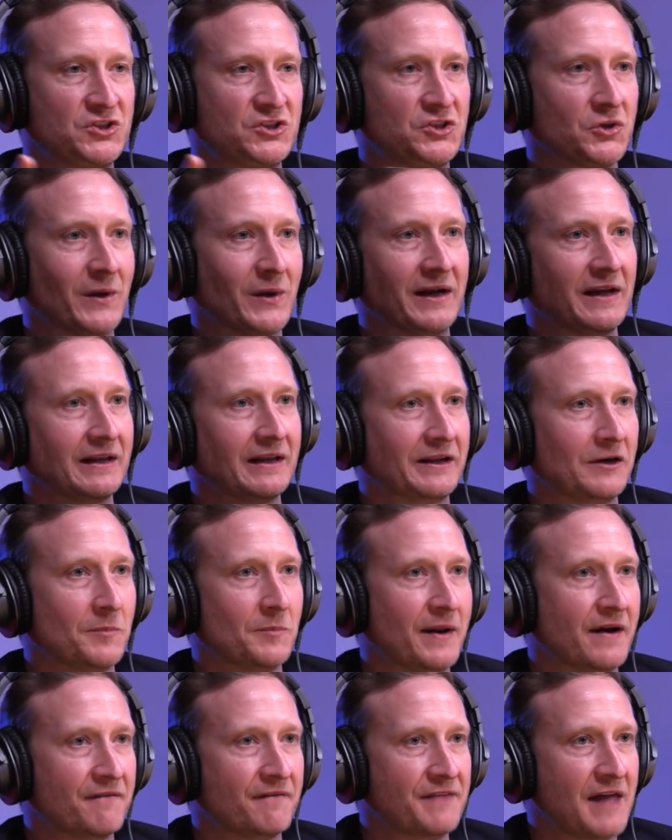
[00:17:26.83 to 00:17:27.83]
doing a little
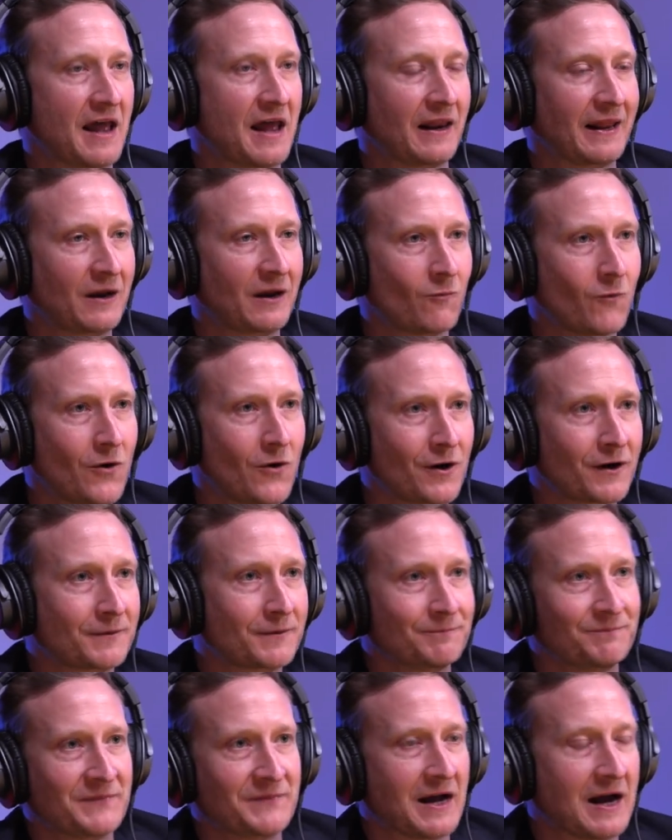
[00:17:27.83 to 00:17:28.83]
bit of that legwork
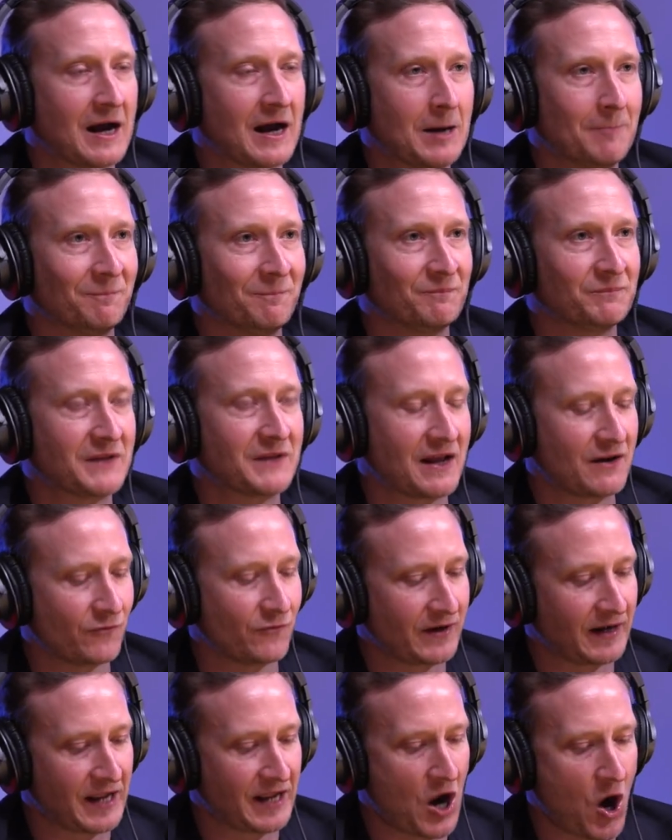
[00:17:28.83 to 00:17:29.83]
um, and
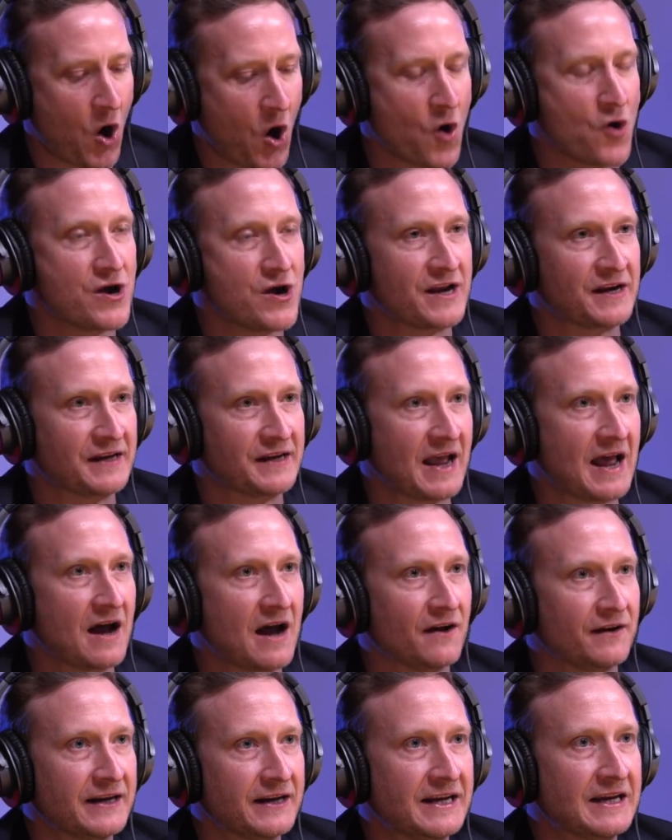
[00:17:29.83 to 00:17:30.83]
really honing
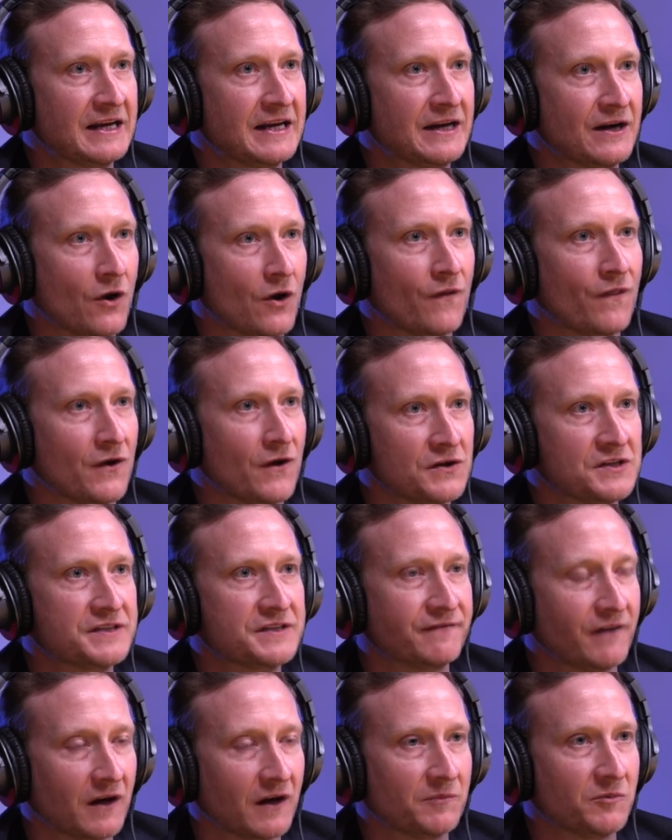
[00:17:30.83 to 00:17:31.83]
down in on those
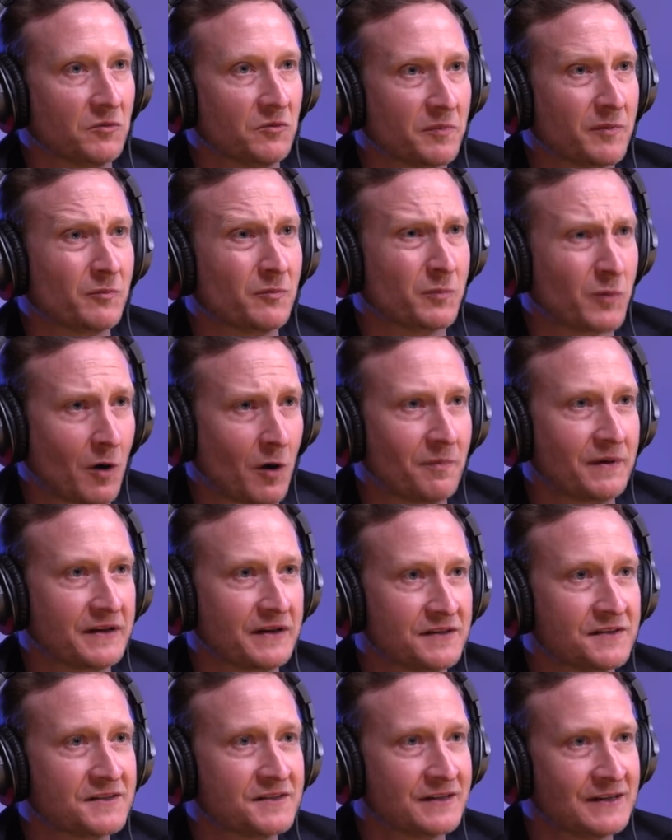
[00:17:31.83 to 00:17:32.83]
developable
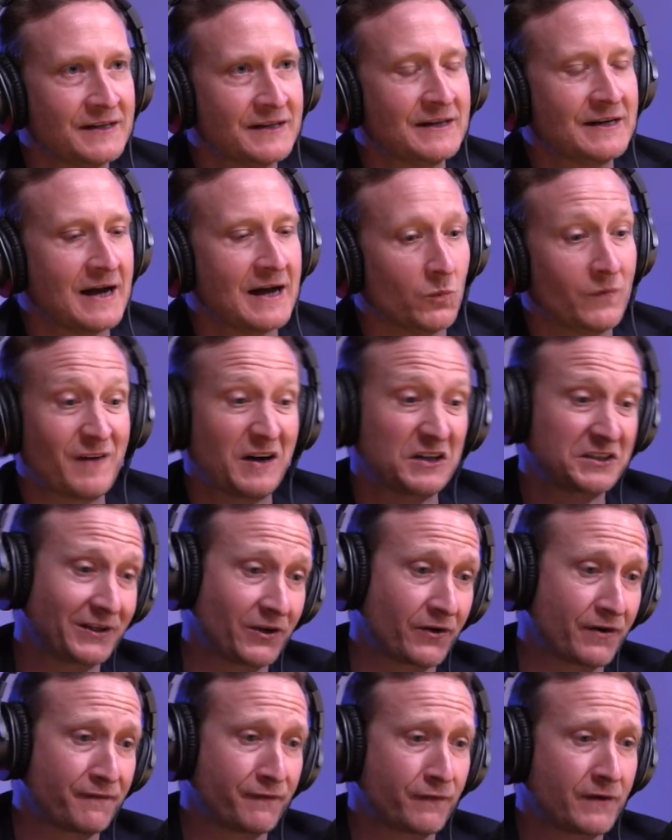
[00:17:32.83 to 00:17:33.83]
properties. We've actually
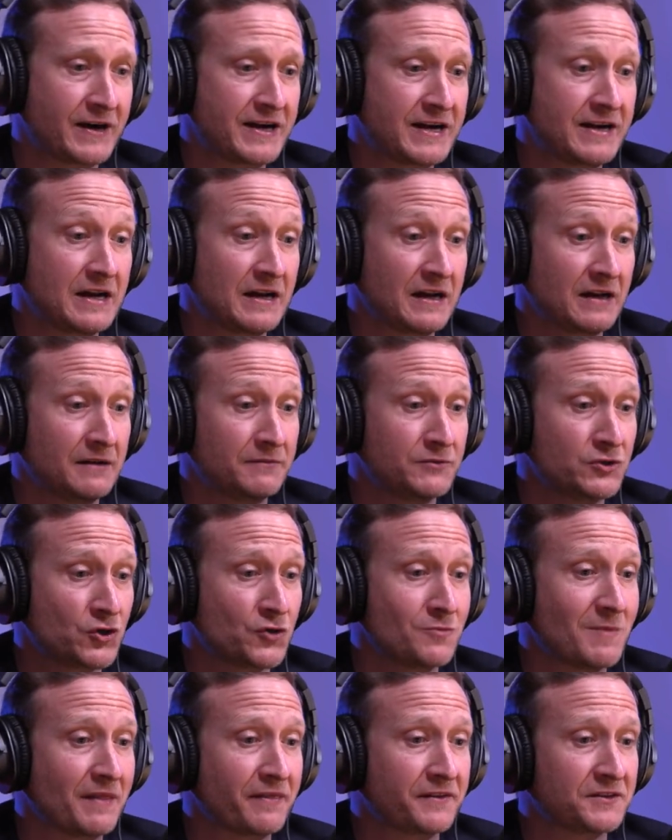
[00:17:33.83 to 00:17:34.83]
got a free uh,
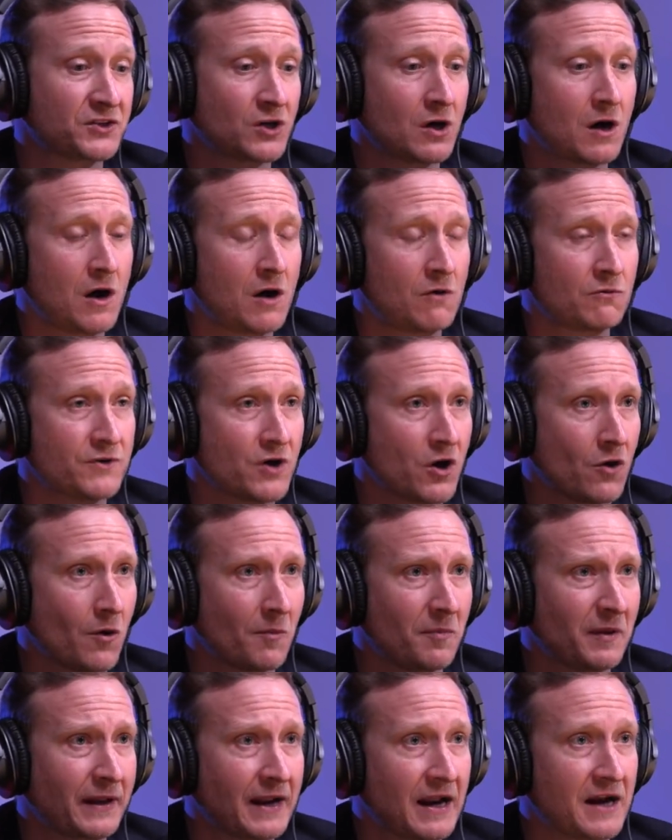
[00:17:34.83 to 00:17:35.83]
two month trial, no
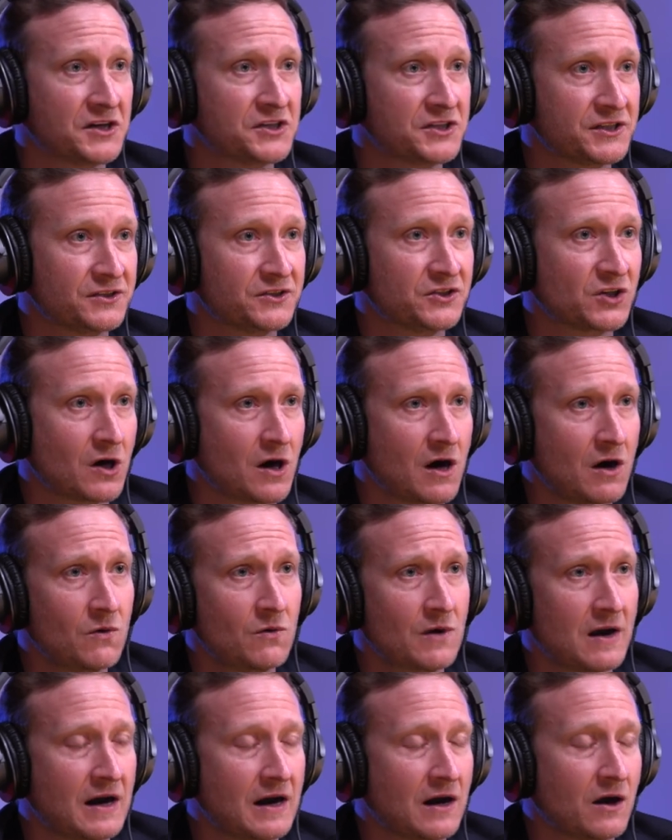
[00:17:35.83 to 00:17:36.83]
obligation
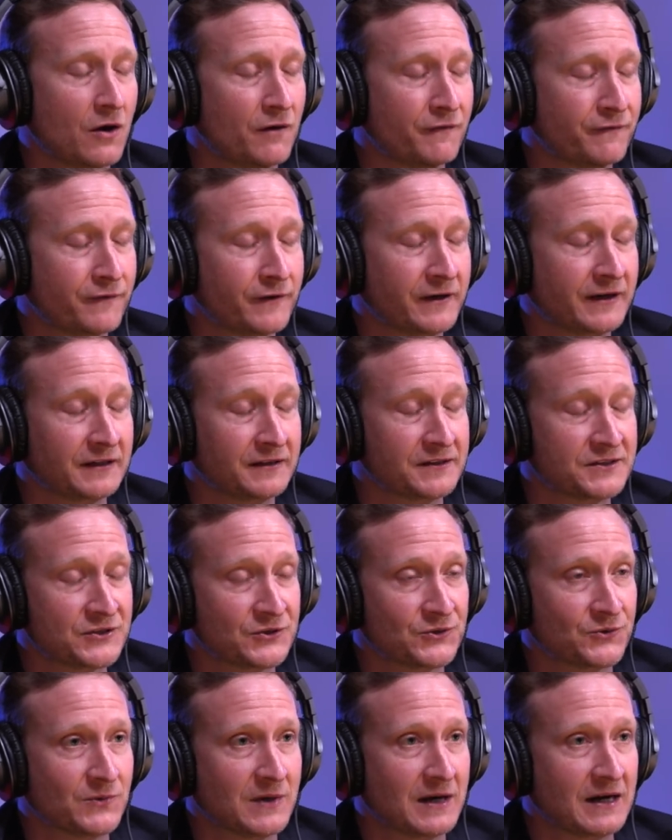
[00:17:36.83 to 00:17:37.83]
trial, uh, offering
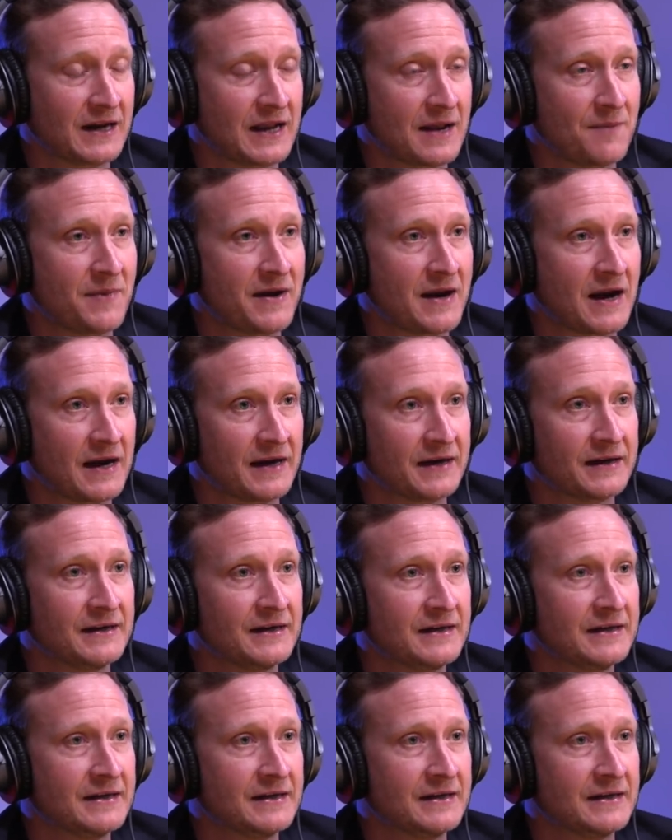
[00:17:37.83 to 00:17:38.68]
to uh, MBA